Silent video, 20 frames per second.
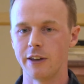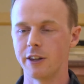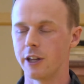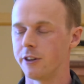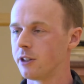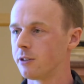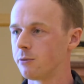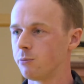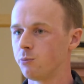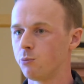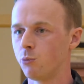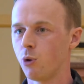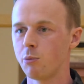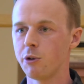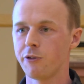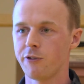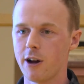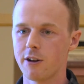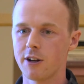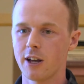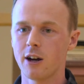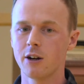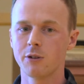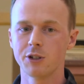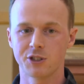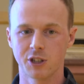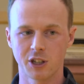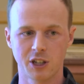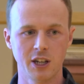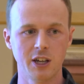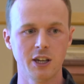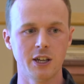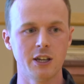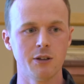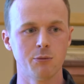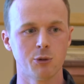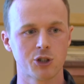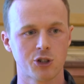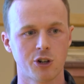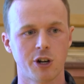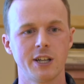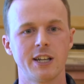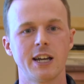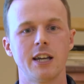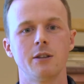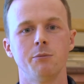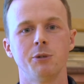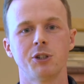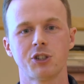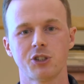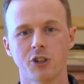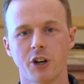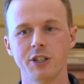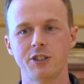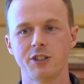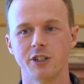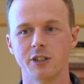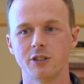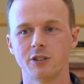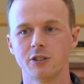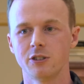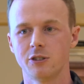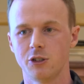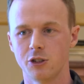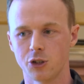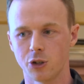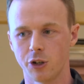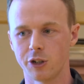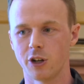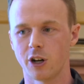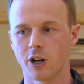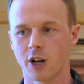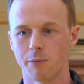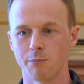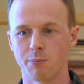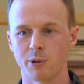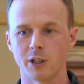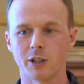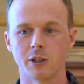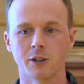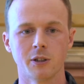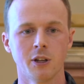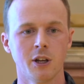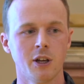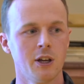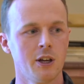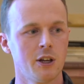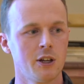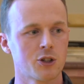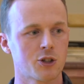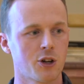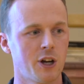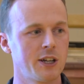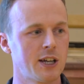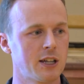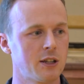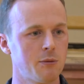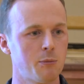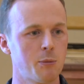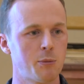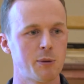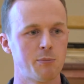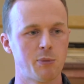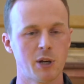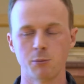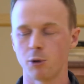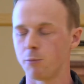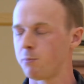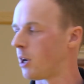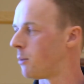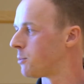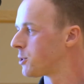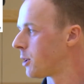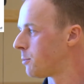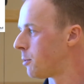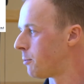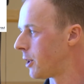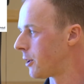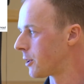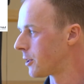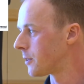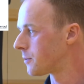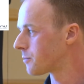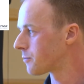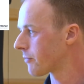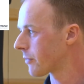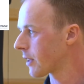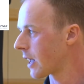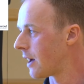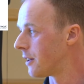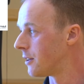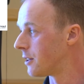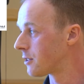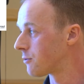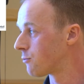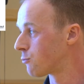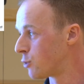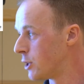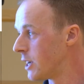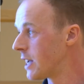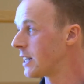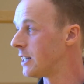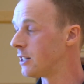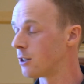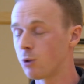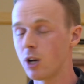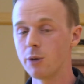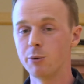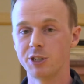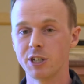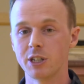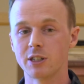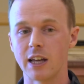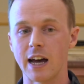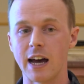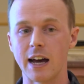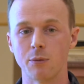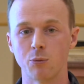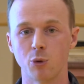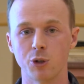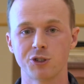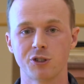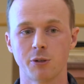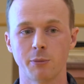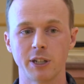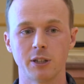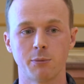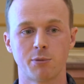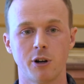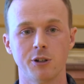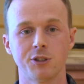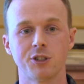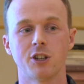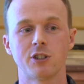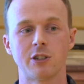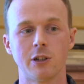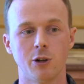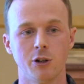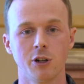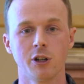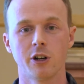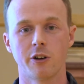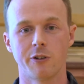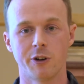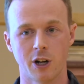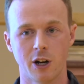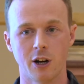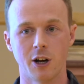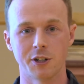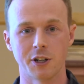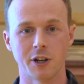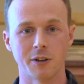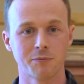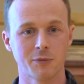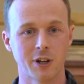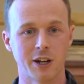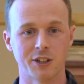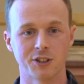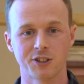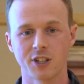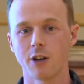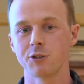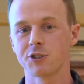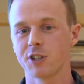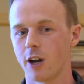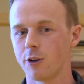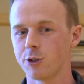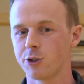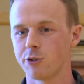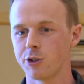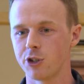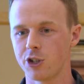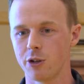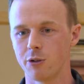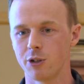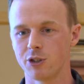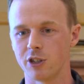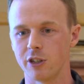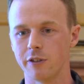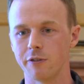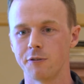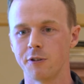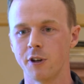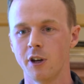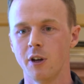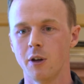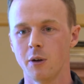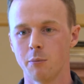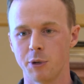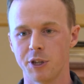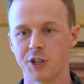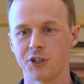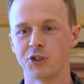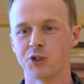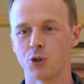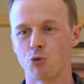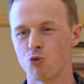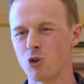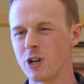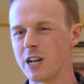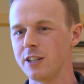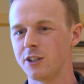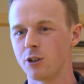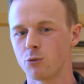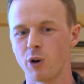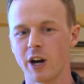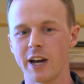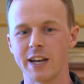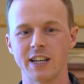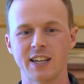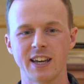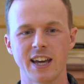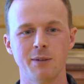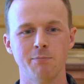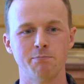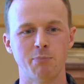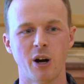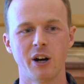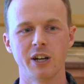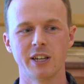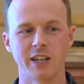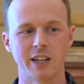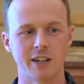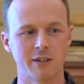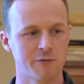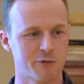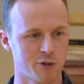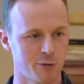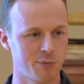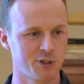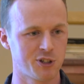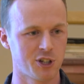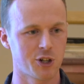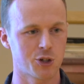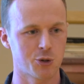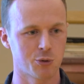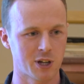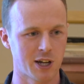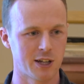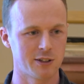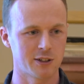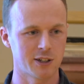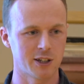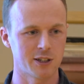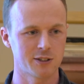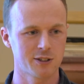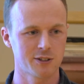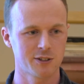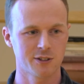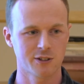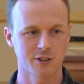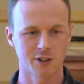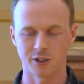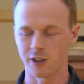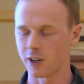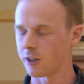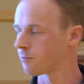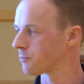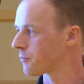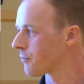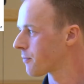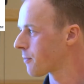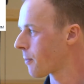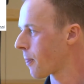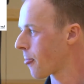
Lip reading: And then what we found out was the key was trying to get them excited to join our company, try and get them a bit more pumped up about it. And really, the way we did that was to make the process longer and harder. And it sounds counterintuitive, but this is a really good way to gain buy-in from potential candidates. Okay?